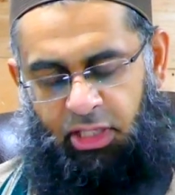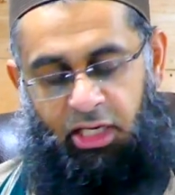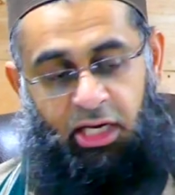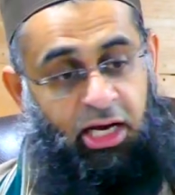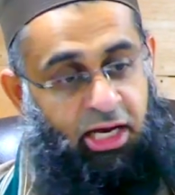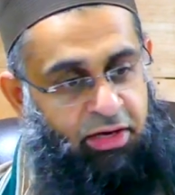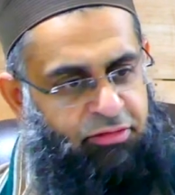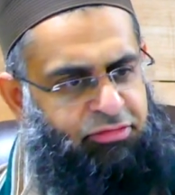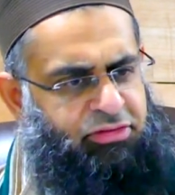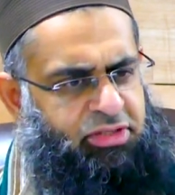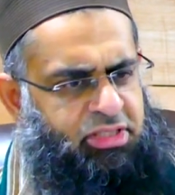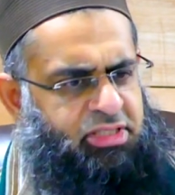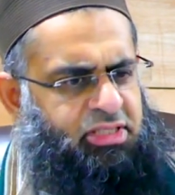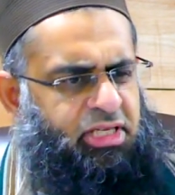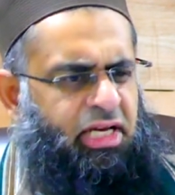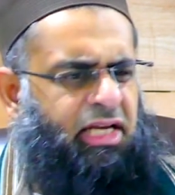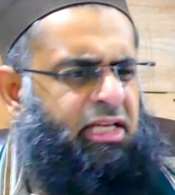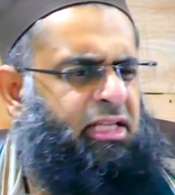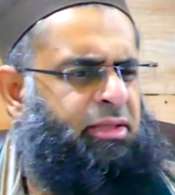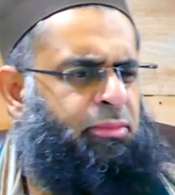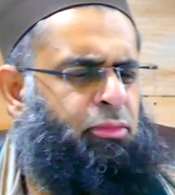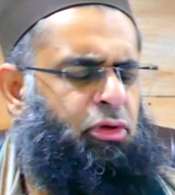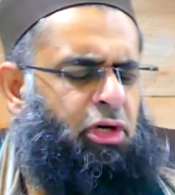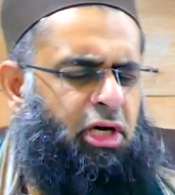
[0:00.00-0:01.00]
after
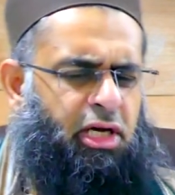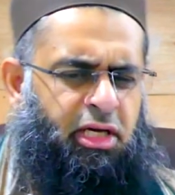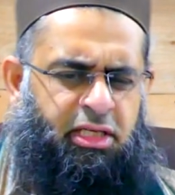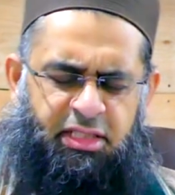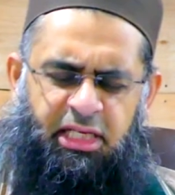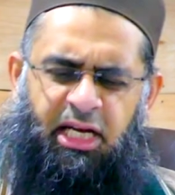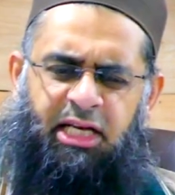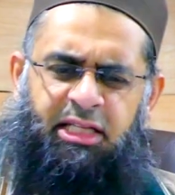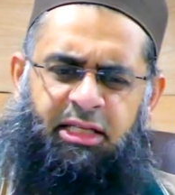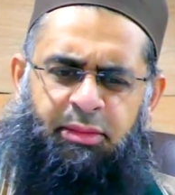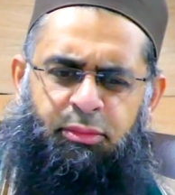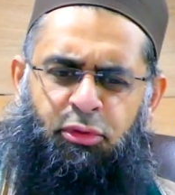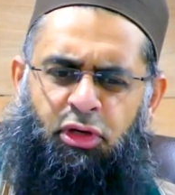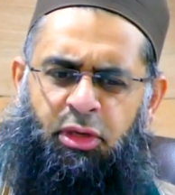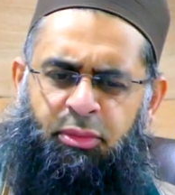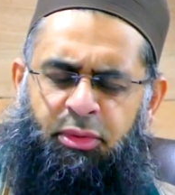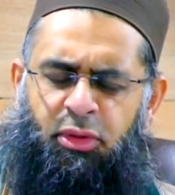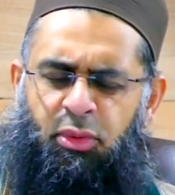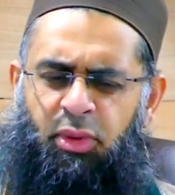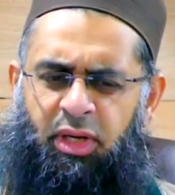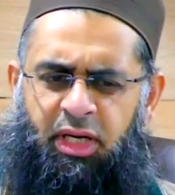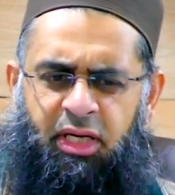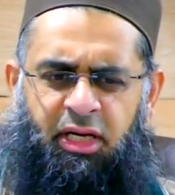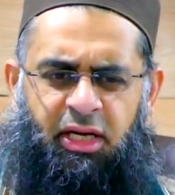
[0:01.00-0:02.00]
Sa'd ibn Abi
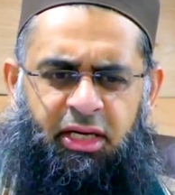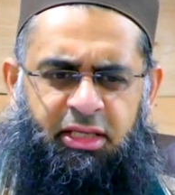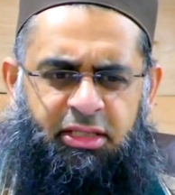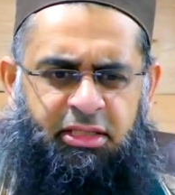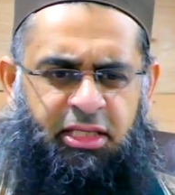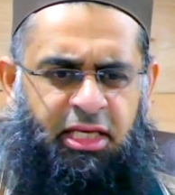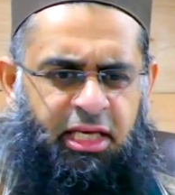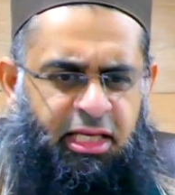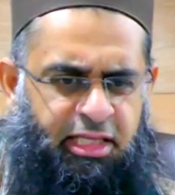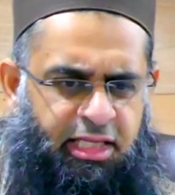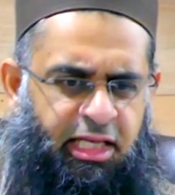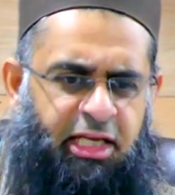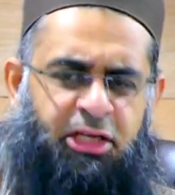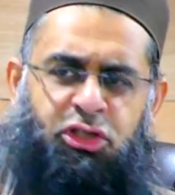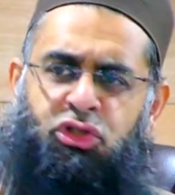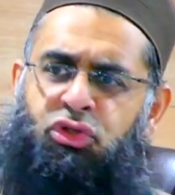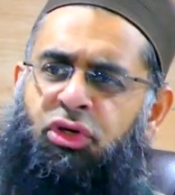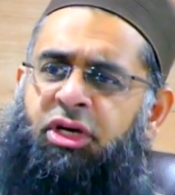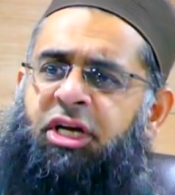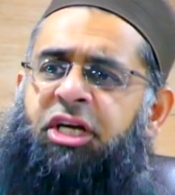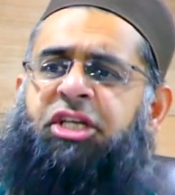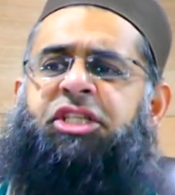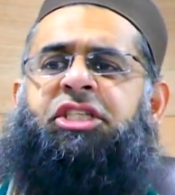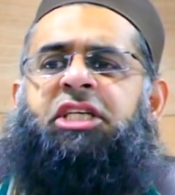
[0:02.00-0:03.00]
Waqqas, he then
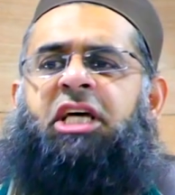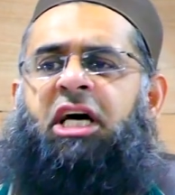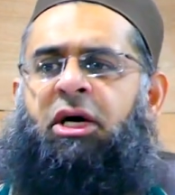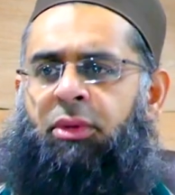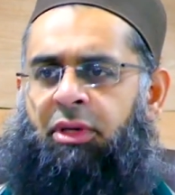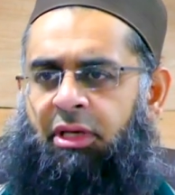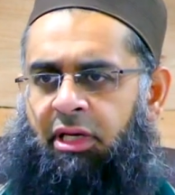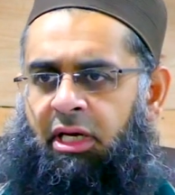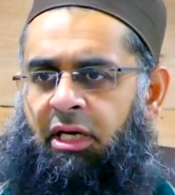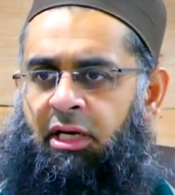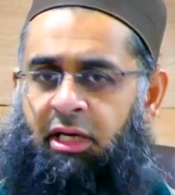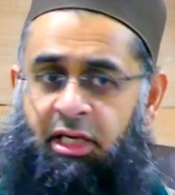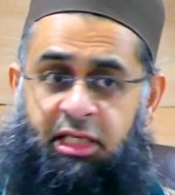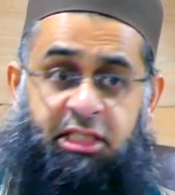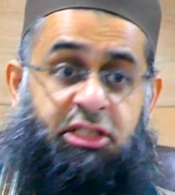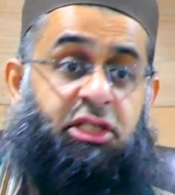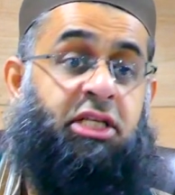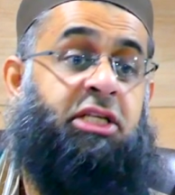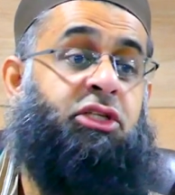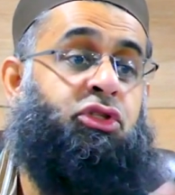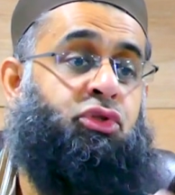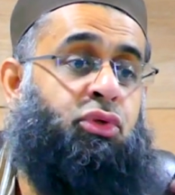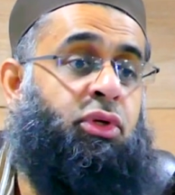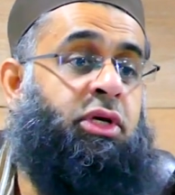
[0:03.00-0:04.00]
took a shower. He
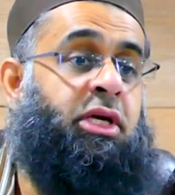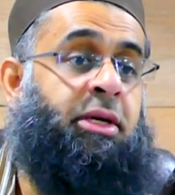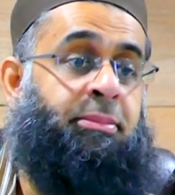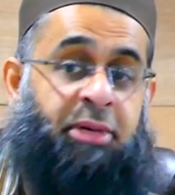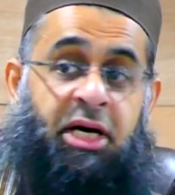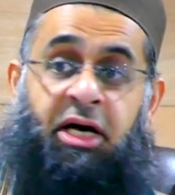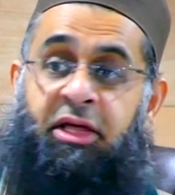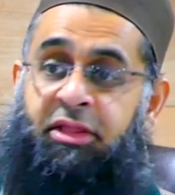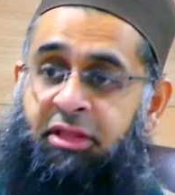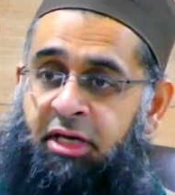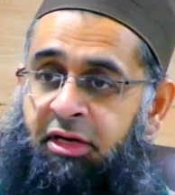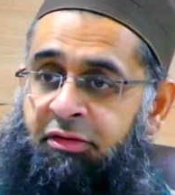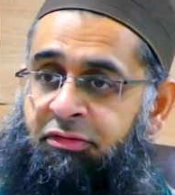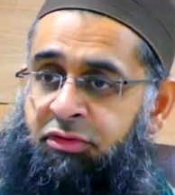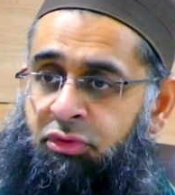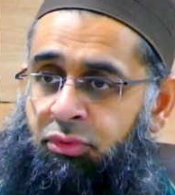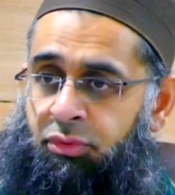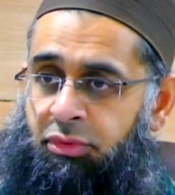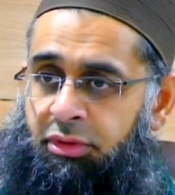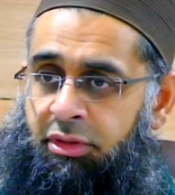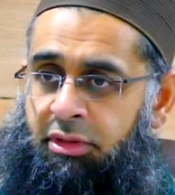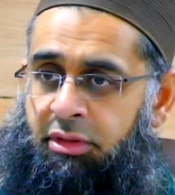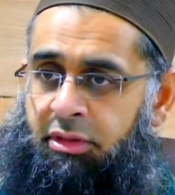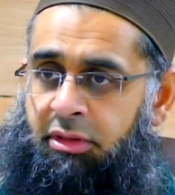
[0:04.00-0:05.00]
then took a bath
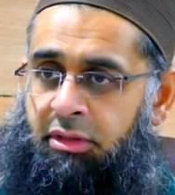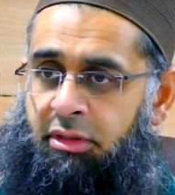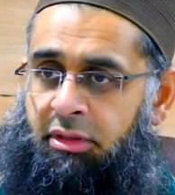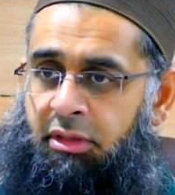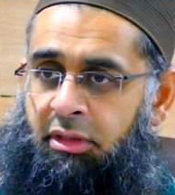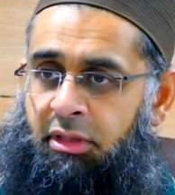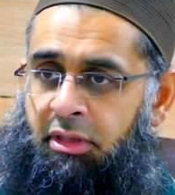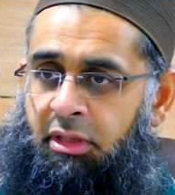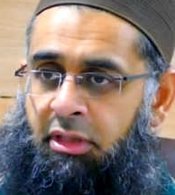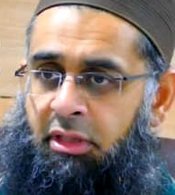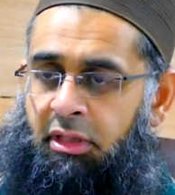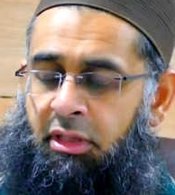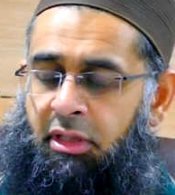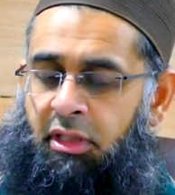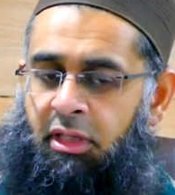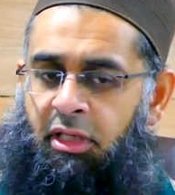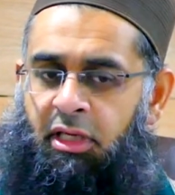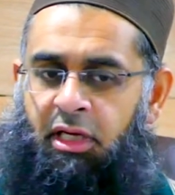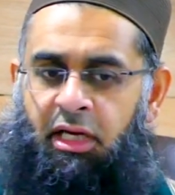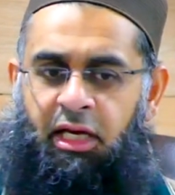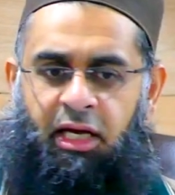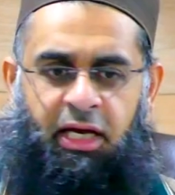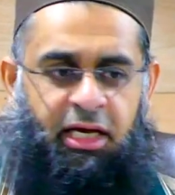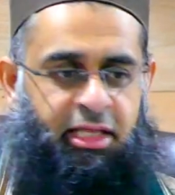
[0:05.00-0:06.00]
afterwards.
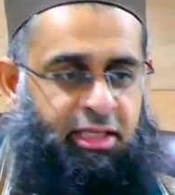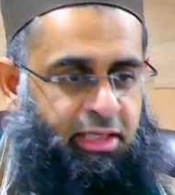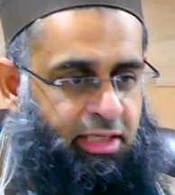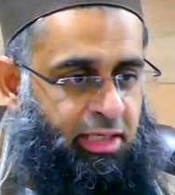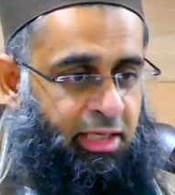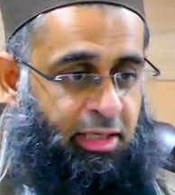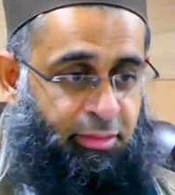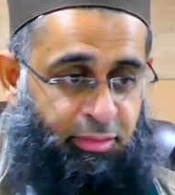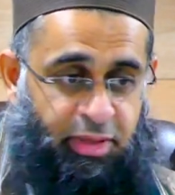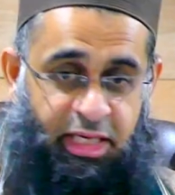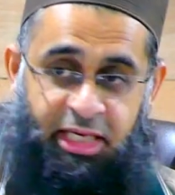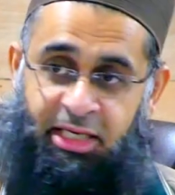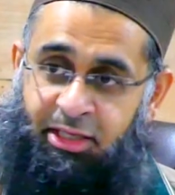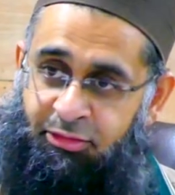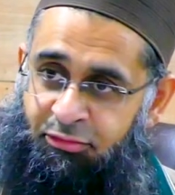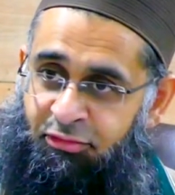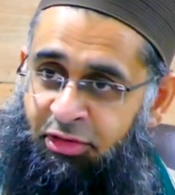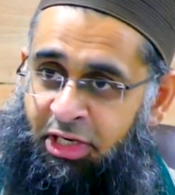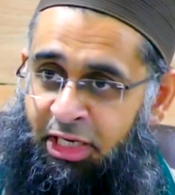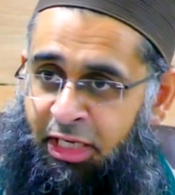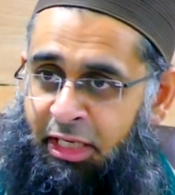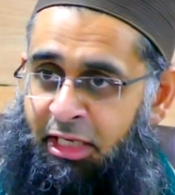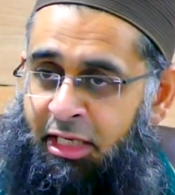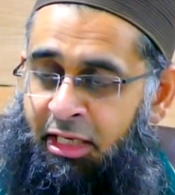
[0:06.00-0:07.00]
And then he made it
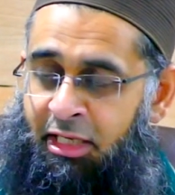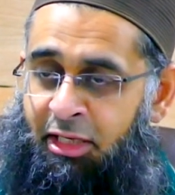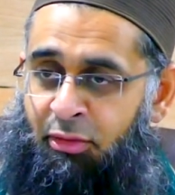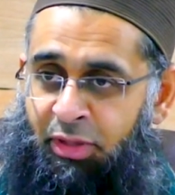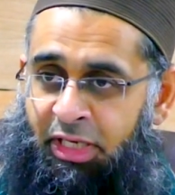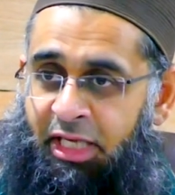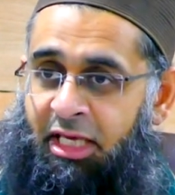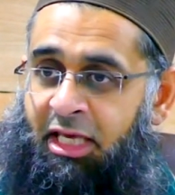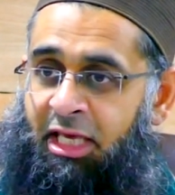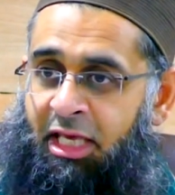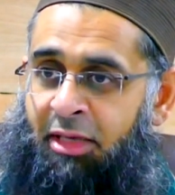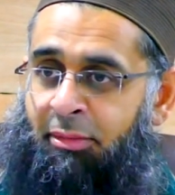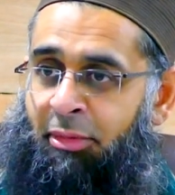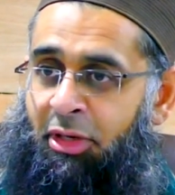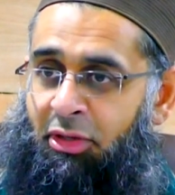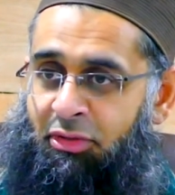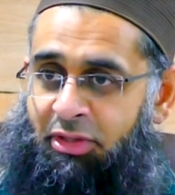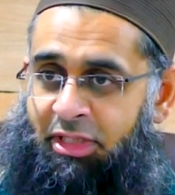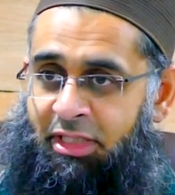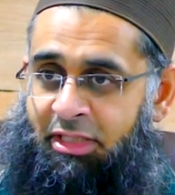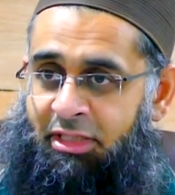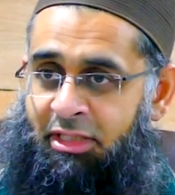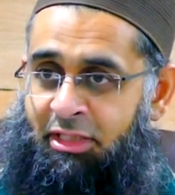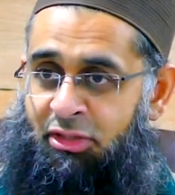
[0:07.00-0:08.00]
very clear when he came out.
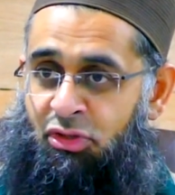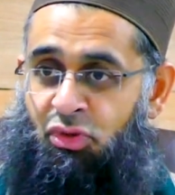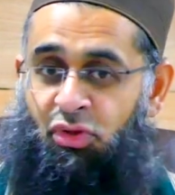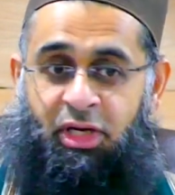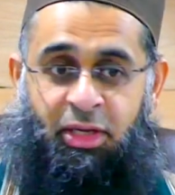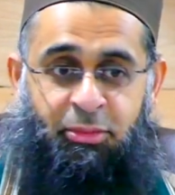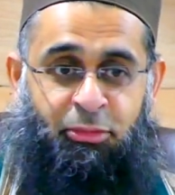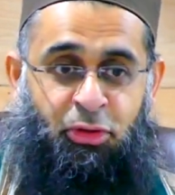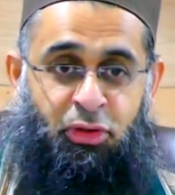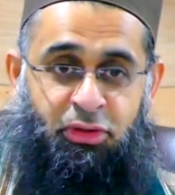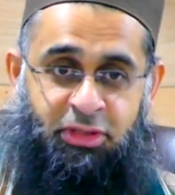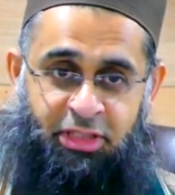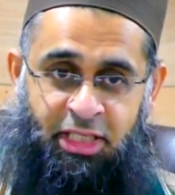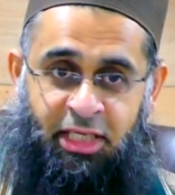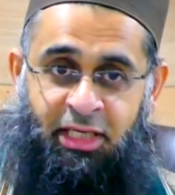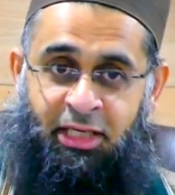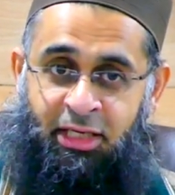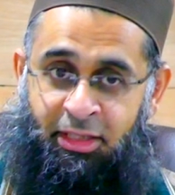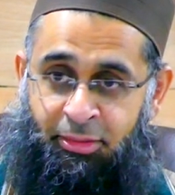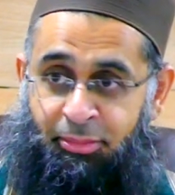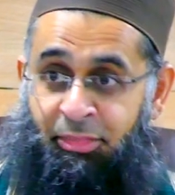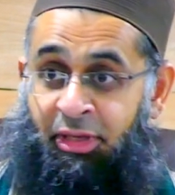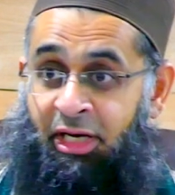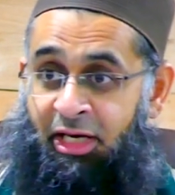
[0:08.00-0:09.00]
He says, look, I'm not taking
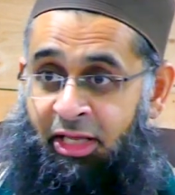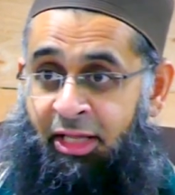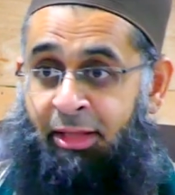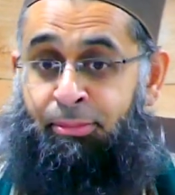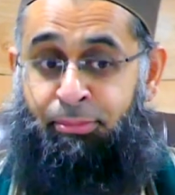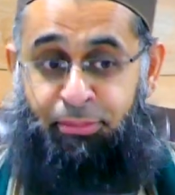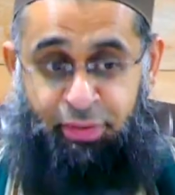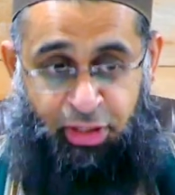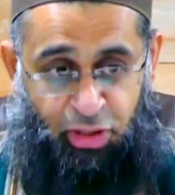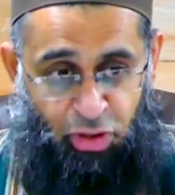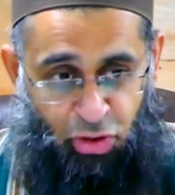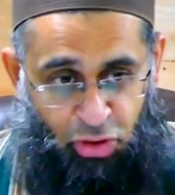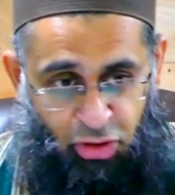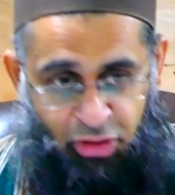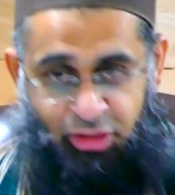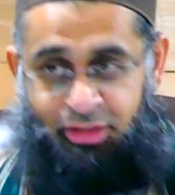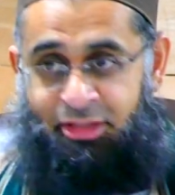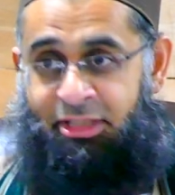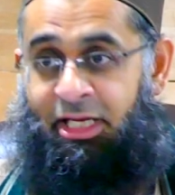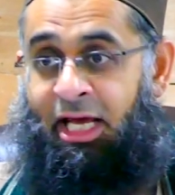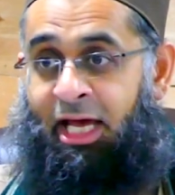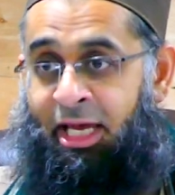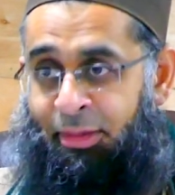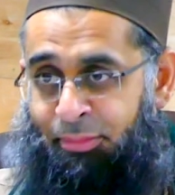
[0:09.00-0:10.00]
a bath
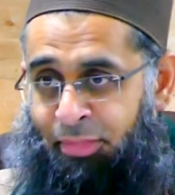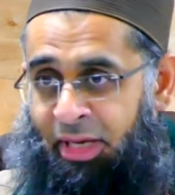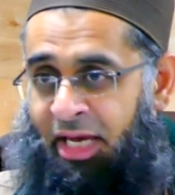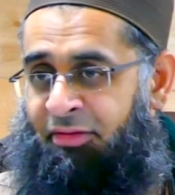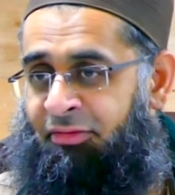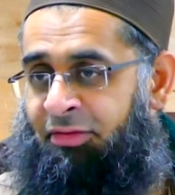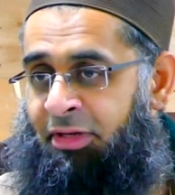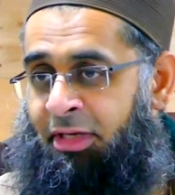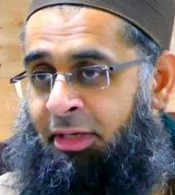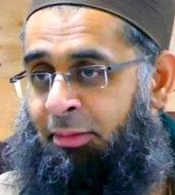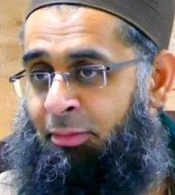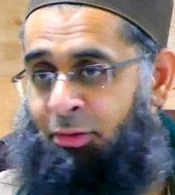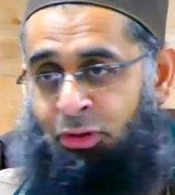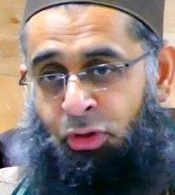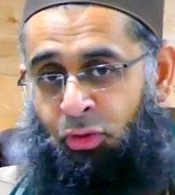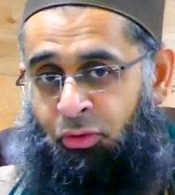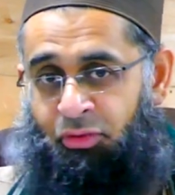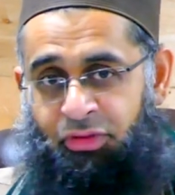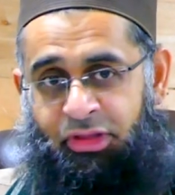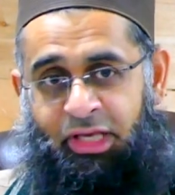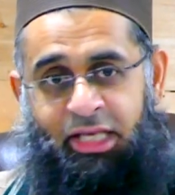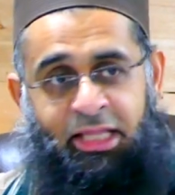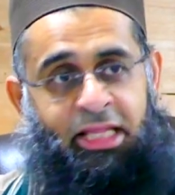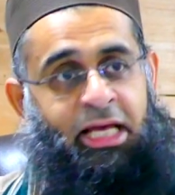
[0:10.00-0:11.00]
because I bathed him. Don't
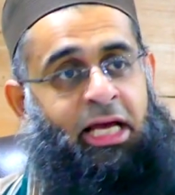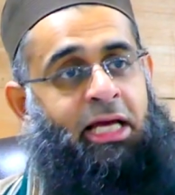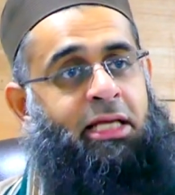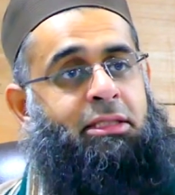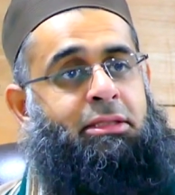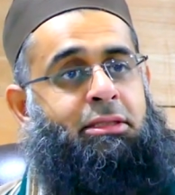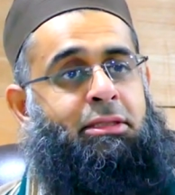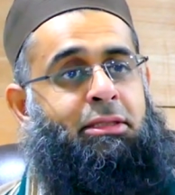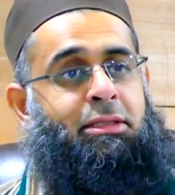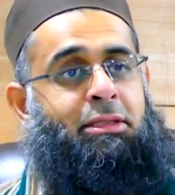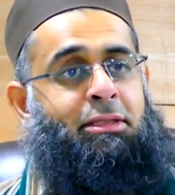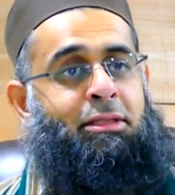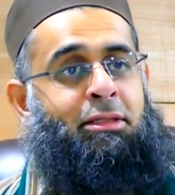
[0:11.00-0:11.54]
think that.